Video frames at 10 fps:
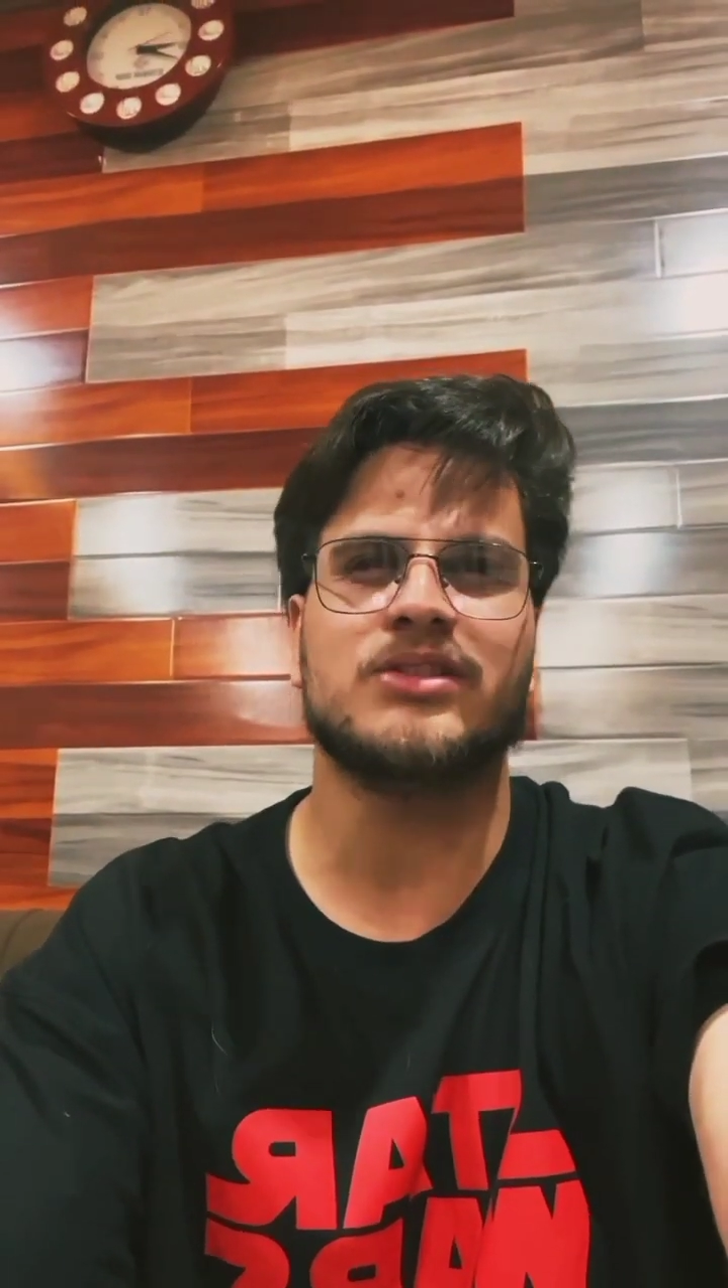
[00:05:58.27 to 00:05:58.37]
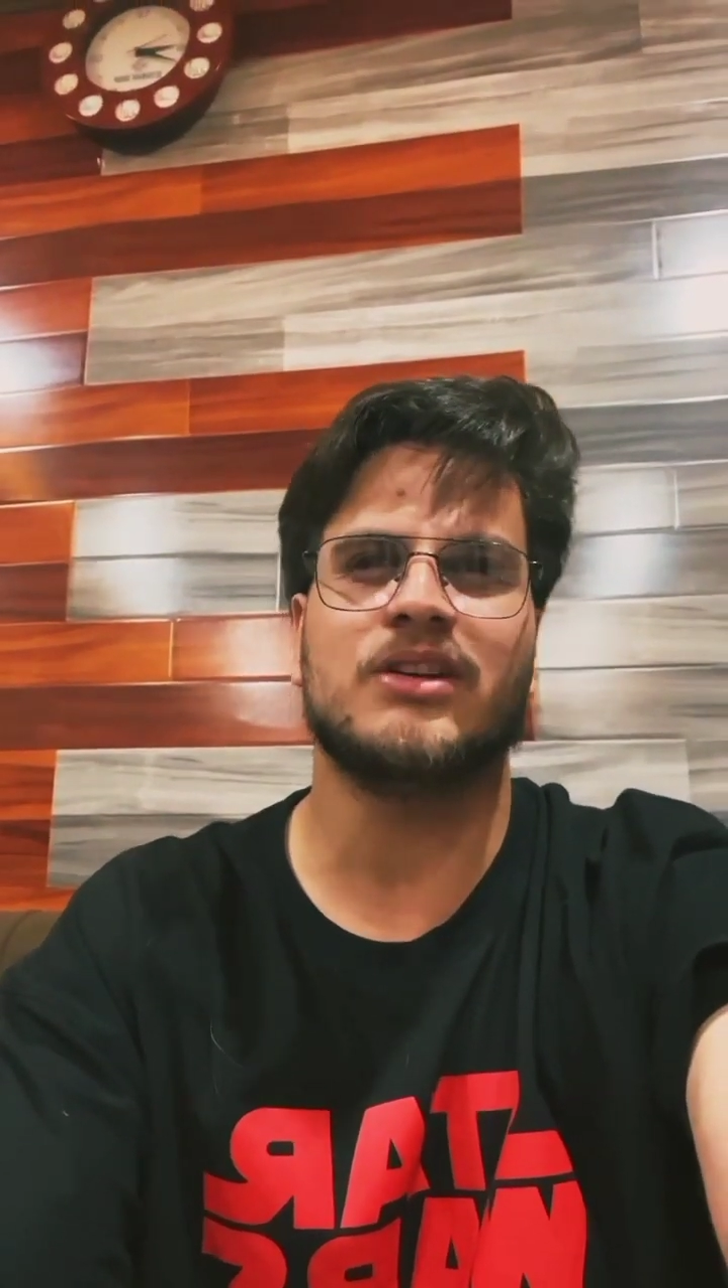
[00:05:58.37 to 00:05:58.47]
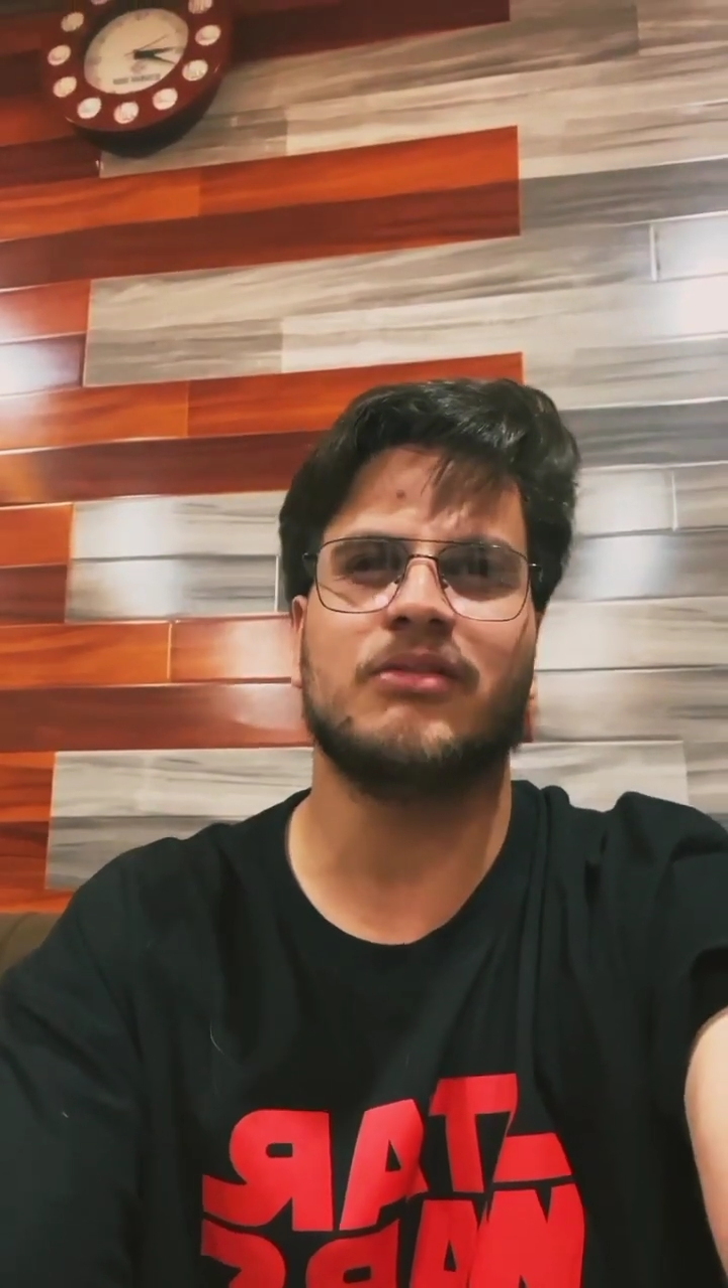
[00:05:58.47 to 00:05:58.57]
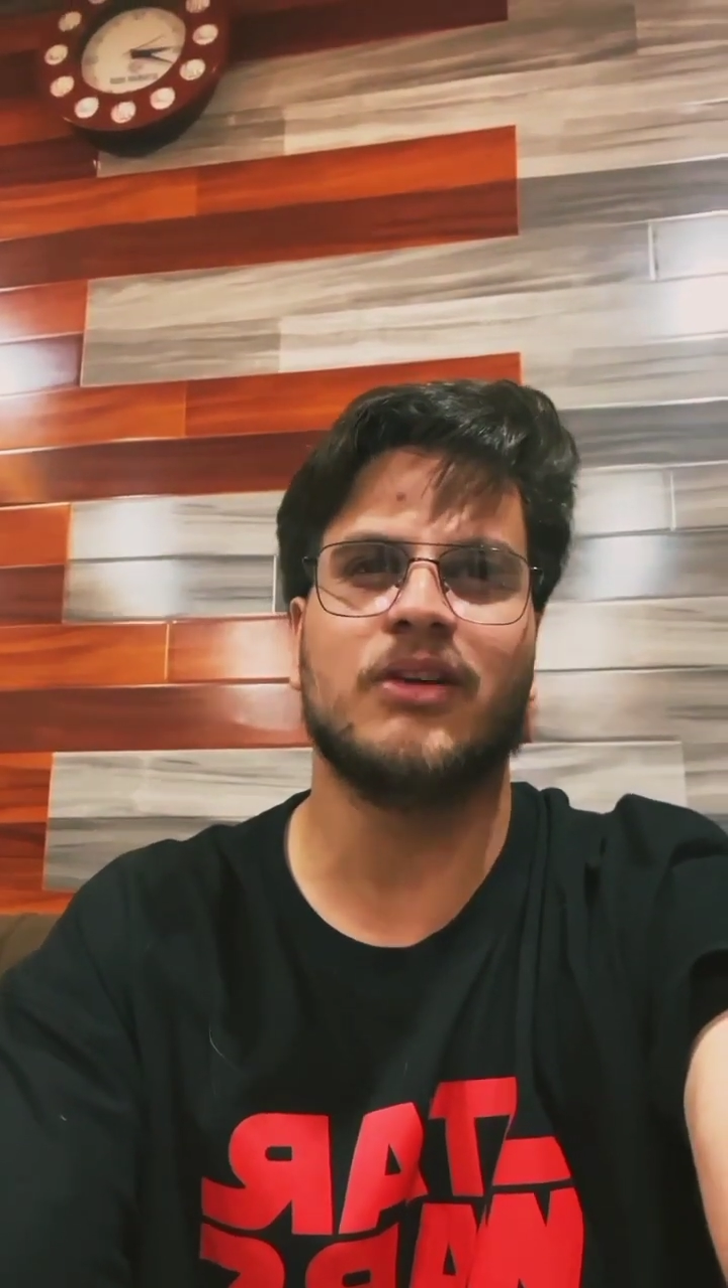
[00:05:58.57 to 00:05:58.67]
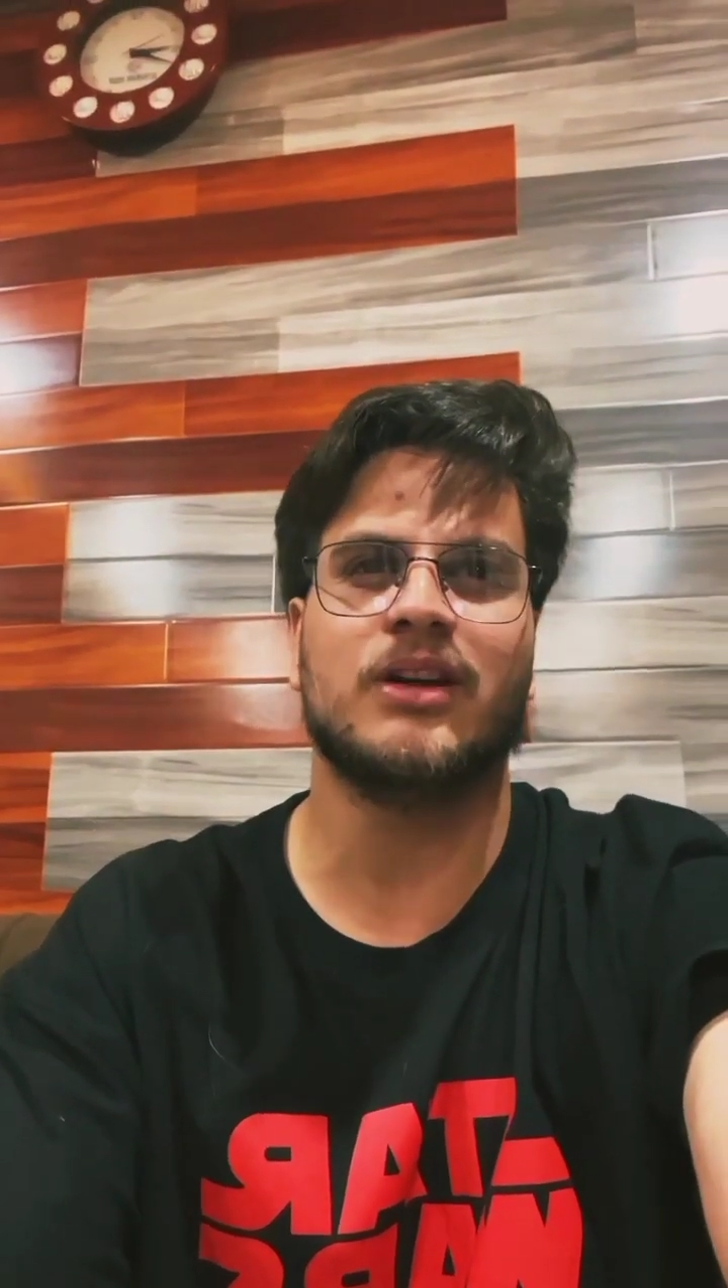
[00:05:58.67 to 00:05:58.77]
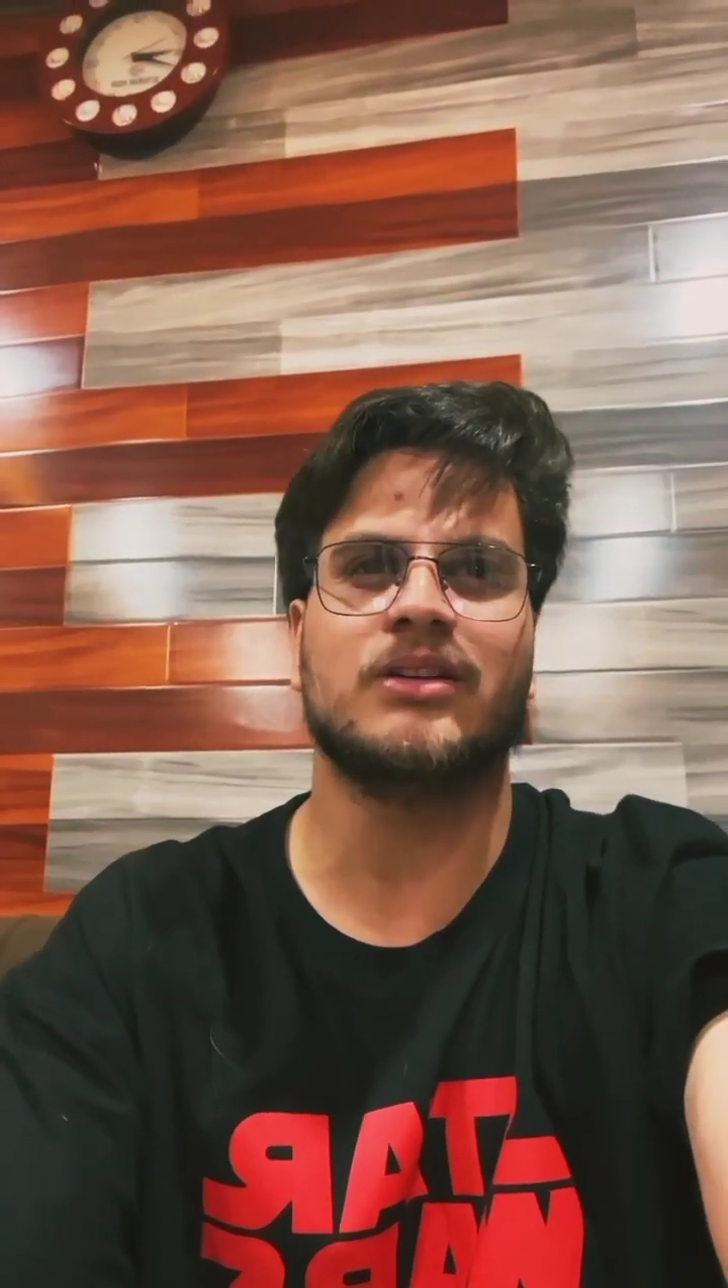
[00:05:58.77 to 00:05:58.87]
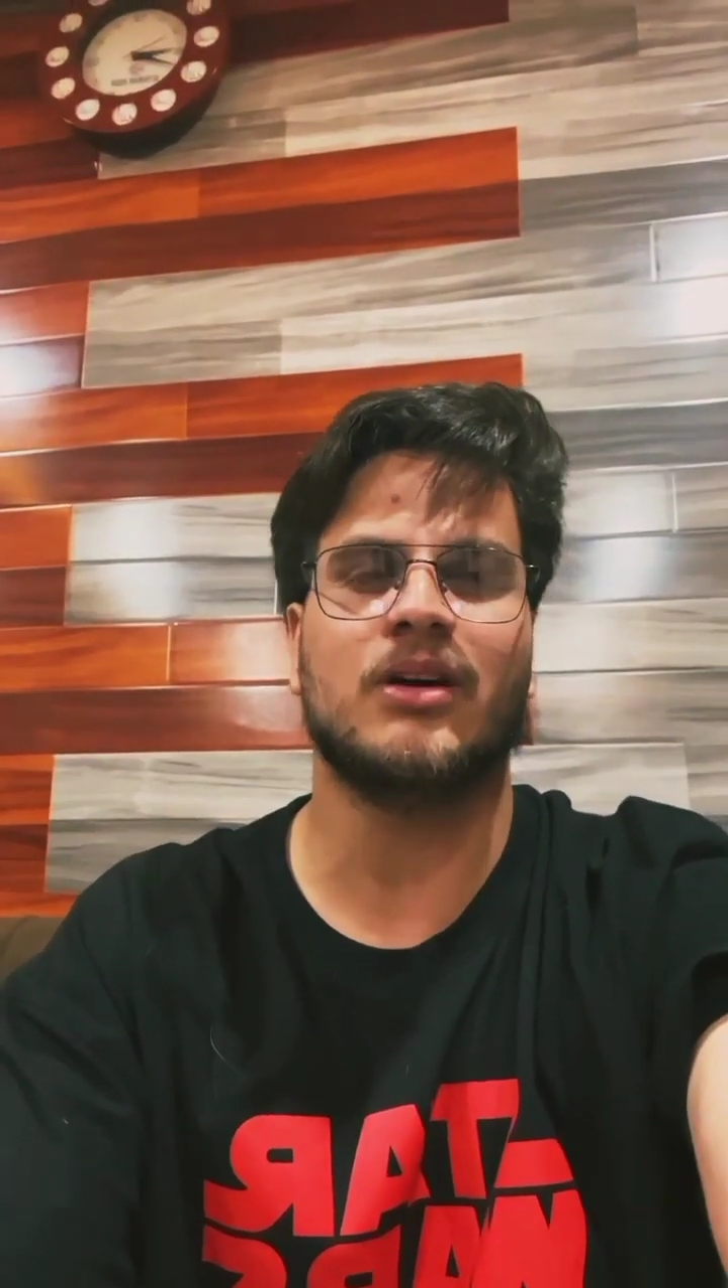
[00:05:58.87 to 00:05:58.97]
not worth